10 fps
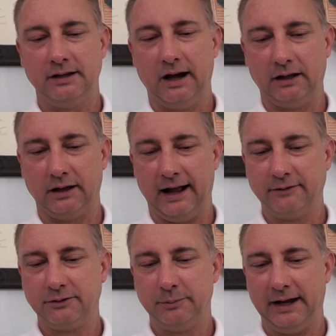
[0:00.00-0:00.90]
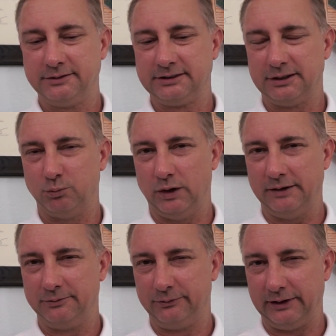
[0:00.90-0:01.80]
A lot of them have
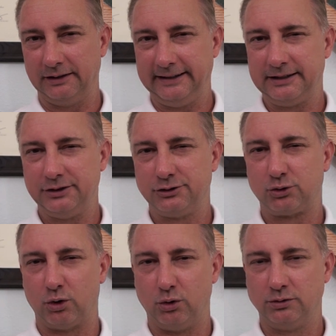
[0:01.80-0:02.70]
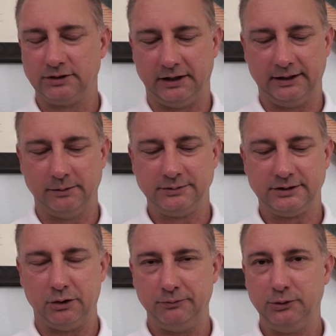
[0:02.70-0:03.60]
somewhat fiddly controls on them.
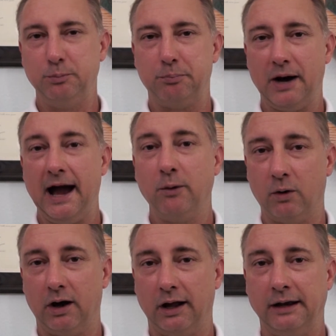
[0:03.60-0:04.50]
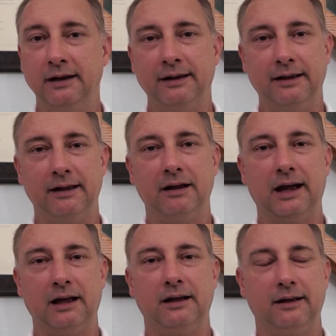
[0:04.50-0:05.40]
So if you buy one,
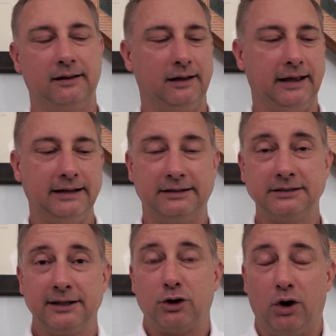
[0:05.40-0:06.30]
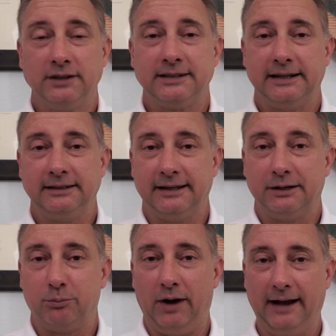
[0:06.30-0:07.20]
it doesn't cost anything
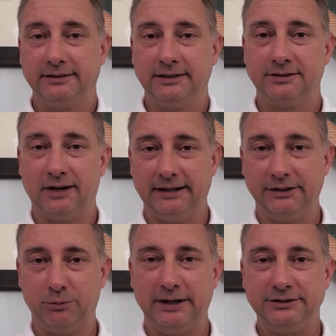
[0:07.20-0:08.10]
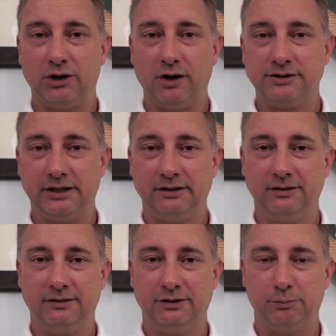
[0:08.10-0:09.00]
to practice, right? You recharge it,
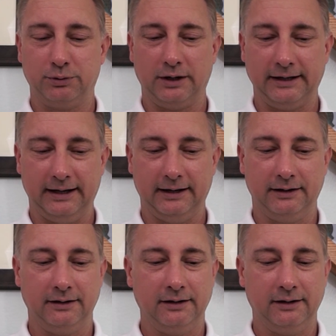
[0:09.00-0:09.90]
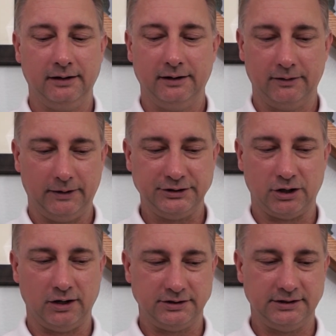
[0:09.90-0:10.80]
you plug it in,
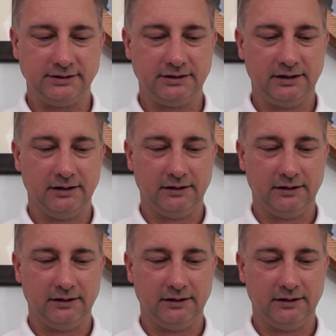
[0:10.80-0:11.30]
recharges.